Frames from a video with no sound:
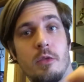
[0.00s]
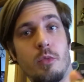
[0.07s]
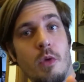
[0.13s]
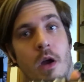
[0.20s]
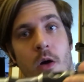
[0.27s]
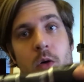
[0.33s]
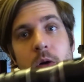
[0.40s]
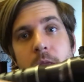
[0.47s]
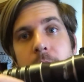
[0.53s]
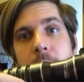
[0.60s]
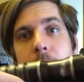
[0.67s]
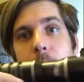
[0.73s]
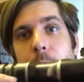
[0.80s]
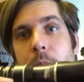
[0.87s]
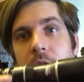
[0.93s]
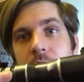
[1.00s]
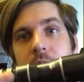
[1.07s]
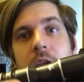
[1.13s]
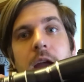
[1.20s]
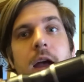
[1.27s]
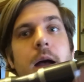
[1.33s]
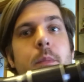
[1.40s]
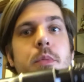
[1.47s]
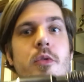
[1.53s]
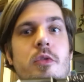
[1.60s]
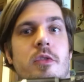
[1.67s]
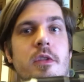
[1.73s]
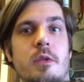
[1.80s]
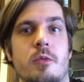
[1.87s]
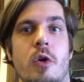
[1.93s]
as well. But yeah, I
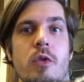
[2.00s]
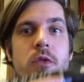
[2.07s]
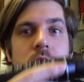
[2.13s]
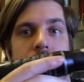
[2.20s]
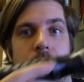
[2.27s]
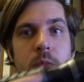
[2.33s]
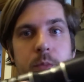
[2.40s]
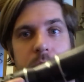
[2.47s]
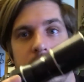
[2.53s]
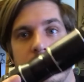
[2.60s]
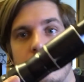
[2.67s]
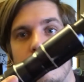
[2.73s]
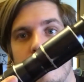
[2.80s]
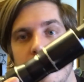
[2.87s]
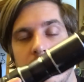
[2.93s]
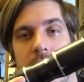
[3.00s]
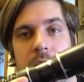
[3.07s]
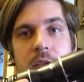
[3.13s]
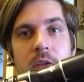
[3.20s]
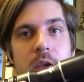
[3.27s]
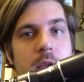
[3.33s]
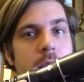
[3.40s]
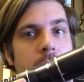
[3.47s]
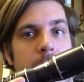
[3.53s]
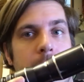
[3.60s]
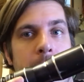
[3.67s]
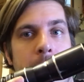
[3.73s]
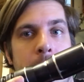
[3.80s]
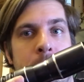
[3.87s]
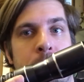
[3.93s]
personally won't be doing that.
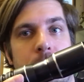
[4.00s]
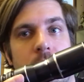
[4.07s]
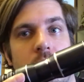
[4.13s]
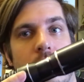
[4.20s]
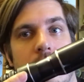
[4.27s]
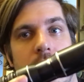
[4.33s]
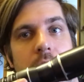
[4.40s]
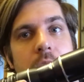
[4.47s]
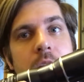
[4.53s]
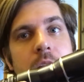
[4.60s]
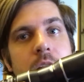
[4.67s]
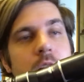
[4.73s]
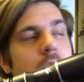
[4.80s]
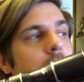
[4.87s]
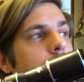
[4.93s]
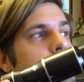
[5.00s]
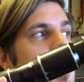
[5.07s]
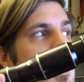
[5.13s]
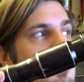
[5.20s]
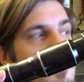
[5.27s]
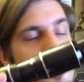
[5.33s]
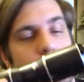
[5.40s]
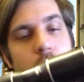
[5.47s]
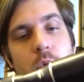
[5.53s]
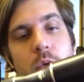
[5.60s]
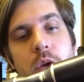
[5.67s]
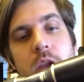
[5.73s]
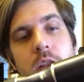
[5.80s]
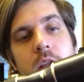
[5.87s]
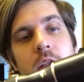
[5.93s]
So again, I'm
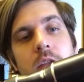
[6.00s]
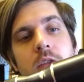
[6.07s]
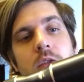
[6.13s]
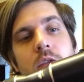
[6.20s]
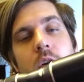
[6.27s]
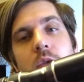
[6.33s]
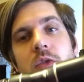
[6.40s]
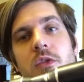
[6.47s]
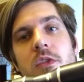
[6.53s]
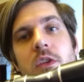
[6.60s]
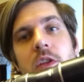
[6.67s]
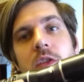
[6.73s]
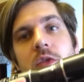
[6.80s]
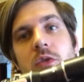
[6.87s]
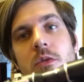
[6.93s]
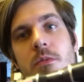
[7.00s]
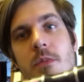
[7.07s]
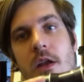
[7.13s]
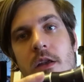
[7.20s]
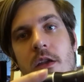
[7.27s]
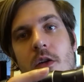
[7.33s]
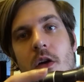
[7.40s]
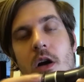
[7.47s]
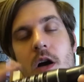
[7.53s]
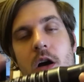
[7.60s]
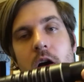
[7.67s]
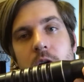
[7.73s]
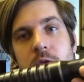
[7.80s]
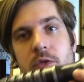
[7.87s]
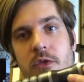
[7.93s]
sorry that you don't see too many
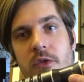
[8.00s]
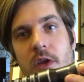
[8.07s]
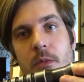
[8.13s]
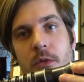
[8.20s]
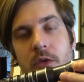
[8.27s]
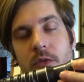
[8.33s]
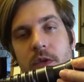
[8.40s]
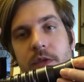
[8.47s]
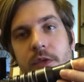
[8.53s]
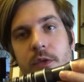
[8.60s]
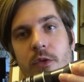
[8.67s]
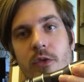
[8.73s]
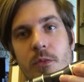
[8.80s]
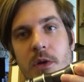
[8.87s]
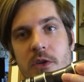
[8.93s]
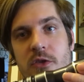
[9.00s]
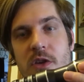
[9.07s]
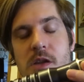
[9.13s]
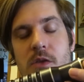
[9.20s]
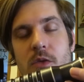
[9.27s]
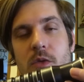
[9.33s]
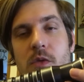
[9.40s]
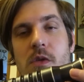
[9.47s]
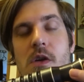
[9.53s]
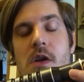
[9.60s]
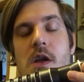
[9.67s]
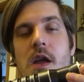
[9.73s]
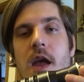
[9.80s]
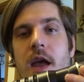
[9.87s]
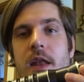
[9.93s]
Ultrasabers refuels on my channel,
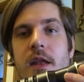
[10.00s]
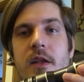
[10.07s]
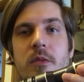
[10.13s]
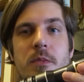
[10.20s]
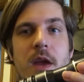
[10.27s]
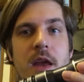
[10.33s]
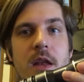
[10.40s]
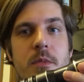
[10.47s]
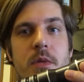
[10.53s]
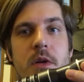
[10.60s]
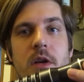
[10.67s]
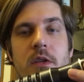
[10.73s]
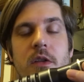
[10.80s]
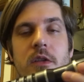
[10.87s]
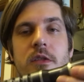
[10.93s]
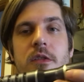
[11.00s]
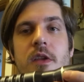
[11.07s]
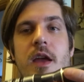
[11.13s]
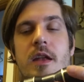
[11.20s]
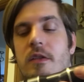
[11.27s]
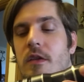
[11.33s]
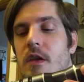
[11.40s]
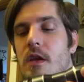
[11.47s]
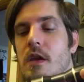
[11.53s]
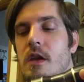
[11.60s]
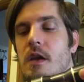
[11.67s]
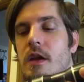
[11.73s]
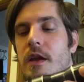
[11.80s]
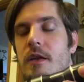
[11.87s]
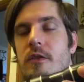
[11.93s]
and that's mainly because, as I said,
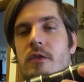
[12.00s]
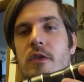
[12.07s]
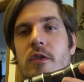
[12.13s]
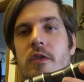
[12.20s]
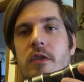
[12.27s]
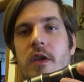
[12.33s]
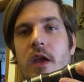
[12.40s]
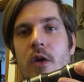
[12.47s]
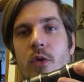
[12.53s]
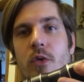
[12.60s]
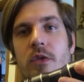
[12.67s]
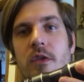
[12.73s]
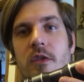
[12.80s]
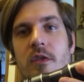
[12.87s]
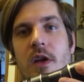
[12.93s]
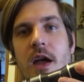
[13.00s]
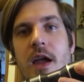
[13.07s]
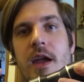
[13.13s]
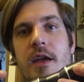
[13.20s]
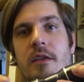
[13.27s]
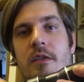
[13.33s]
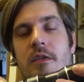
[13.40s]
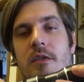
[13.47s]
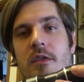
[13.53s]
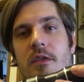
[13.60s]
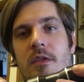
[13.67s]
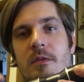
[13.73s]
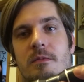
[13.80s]
it's just the hilt designs